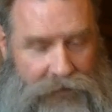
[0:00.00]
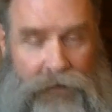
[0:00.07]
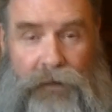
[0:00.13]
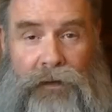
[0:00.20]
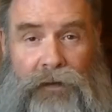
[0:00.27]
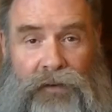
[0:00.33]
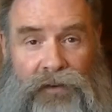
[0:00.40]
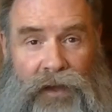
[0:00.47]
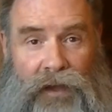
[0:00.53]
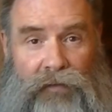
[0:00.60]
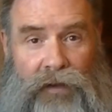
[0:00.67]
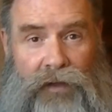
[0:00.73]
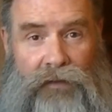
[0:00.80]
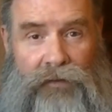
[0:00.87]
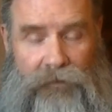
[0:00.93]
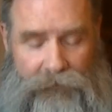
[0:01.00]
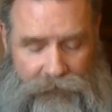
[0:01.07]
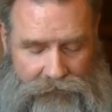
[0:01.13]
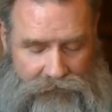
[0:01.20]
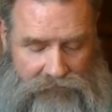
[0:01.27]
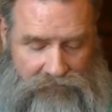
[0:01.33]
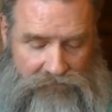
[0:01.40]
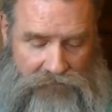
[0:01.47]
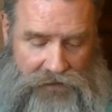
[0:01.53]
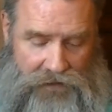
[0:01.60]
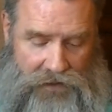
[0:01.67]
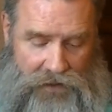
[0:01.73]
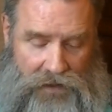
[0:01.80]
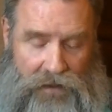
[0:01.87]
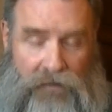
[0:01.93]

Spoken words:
savings, and